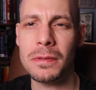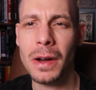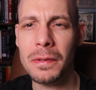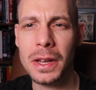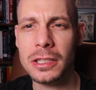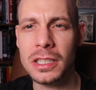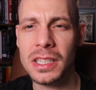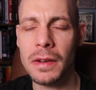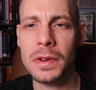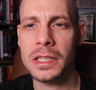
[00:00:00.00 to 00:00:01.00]
And
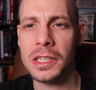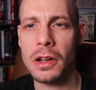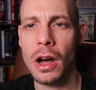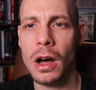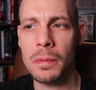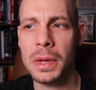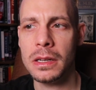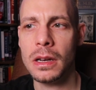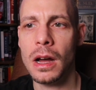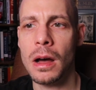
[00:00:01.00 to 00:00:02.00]
5-HT7 is a
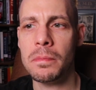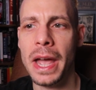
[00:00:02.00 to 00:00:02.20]
common um,